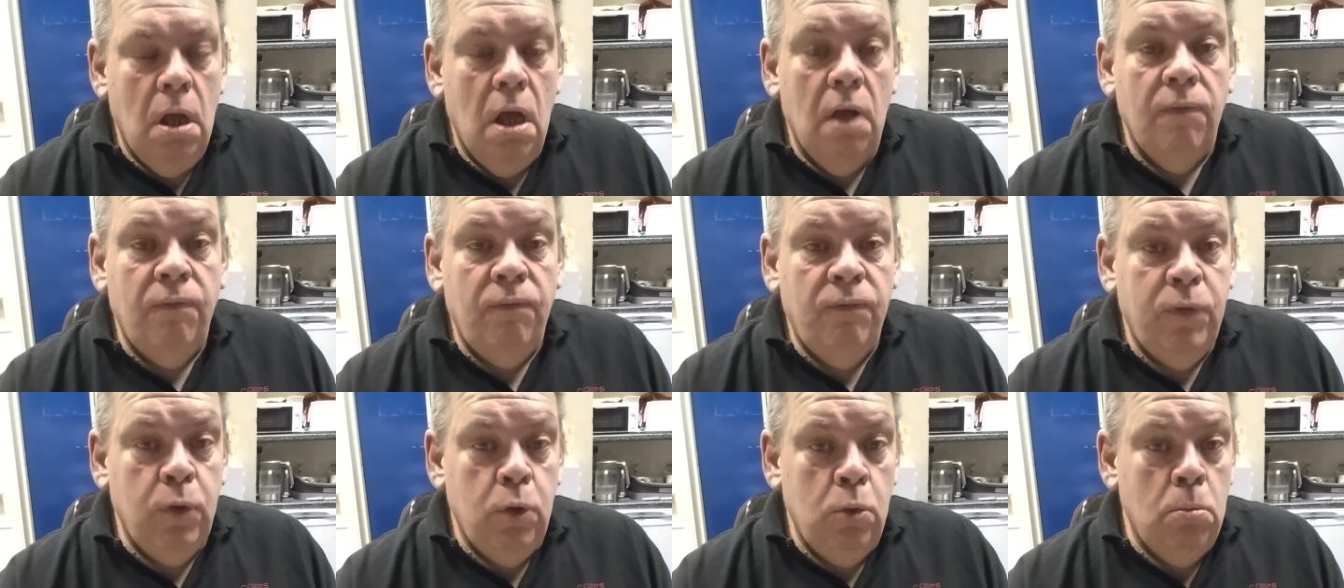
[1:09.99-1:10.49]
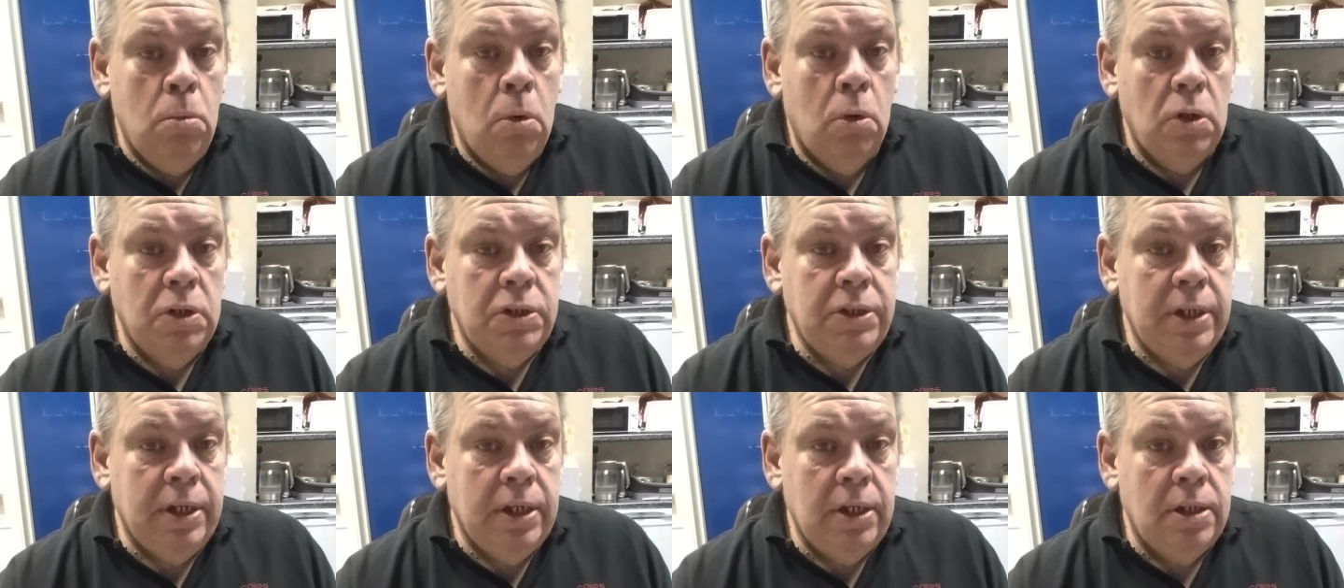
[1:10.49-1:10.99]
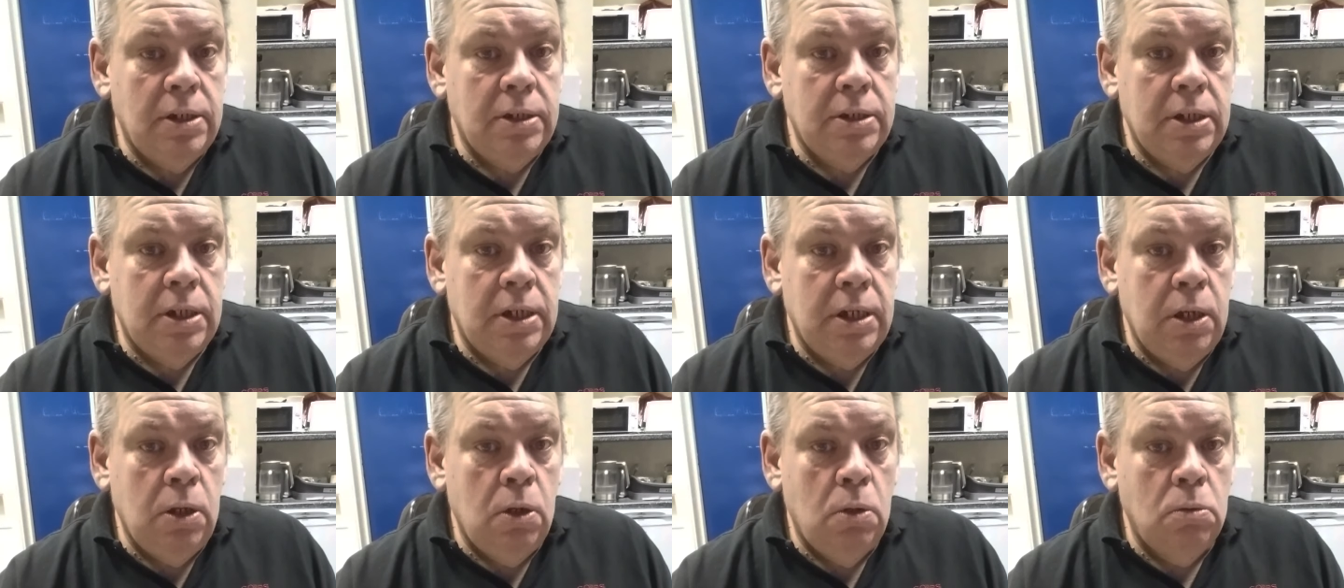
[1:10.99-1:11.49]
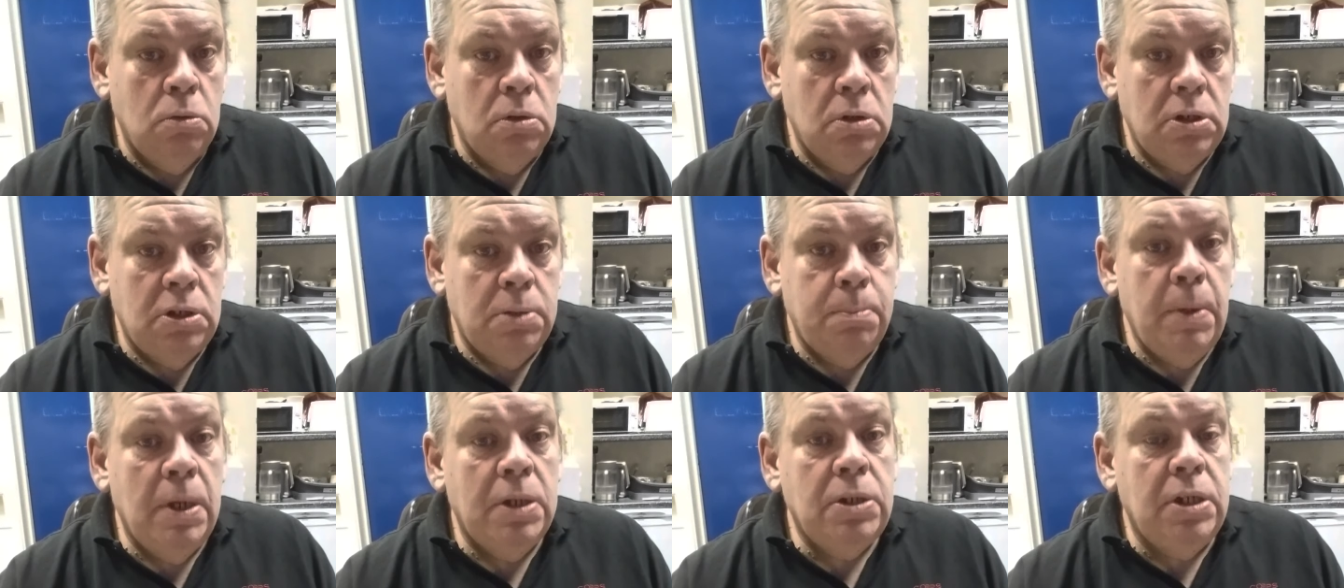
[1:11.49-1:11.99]
a few motorcycles that he owns,
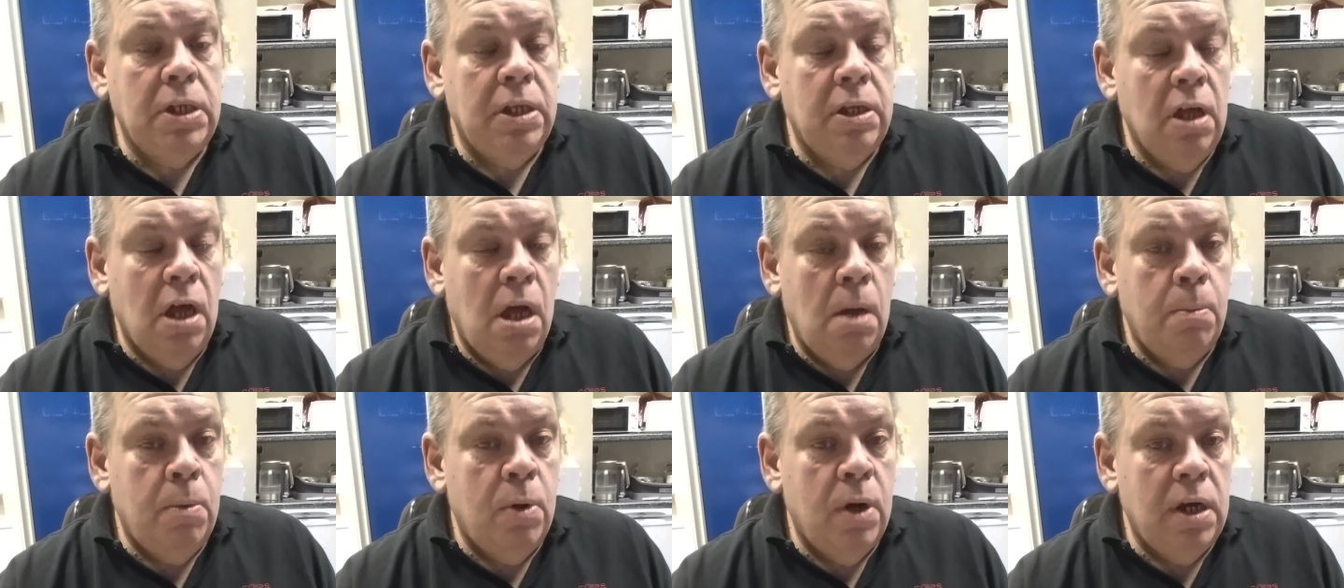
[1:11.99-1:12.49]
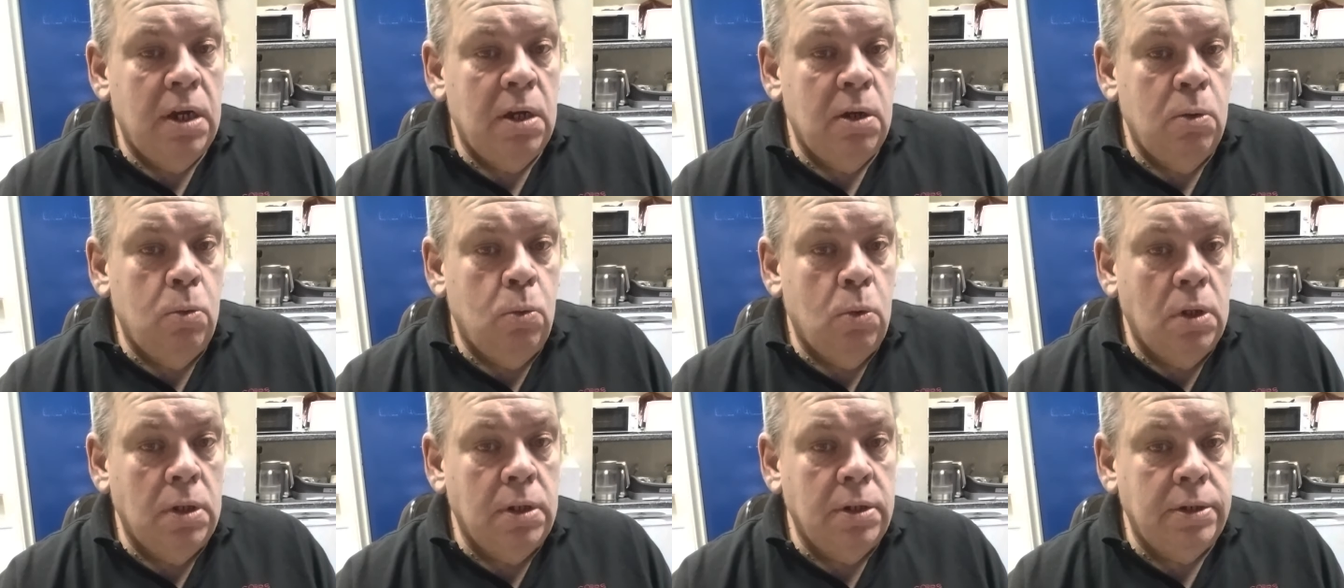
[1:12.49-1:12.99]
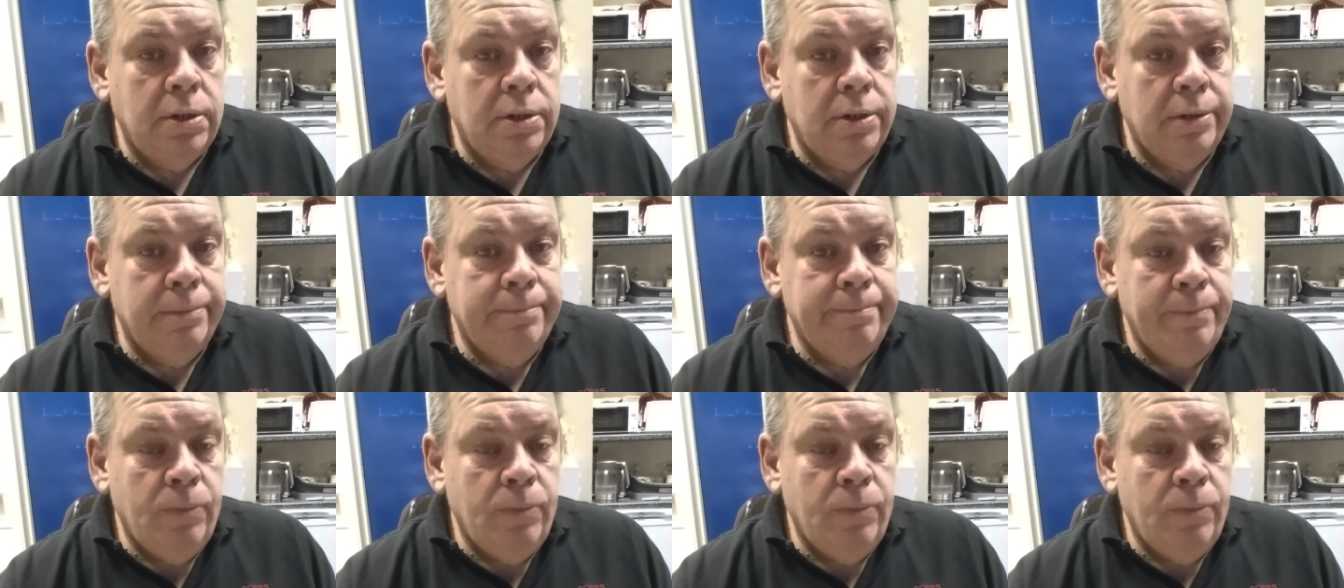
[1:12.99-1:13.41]
especially carbureted ones.